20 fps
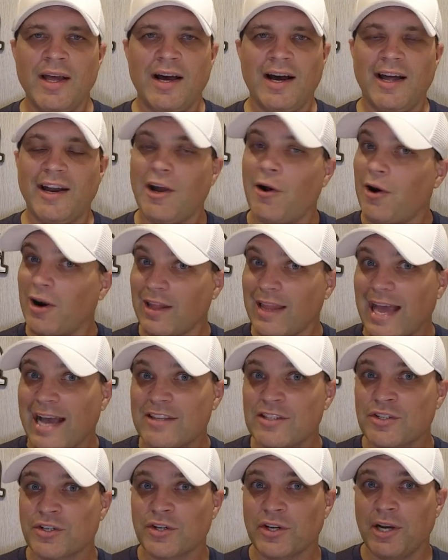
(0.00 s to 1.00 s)
On our
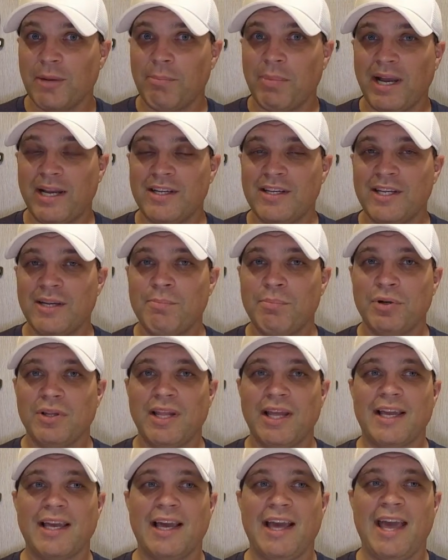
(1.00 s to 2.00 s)
last trip, I did put
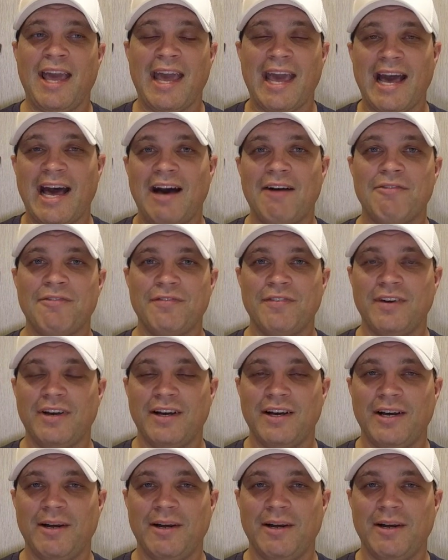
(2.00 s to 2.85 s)
like a half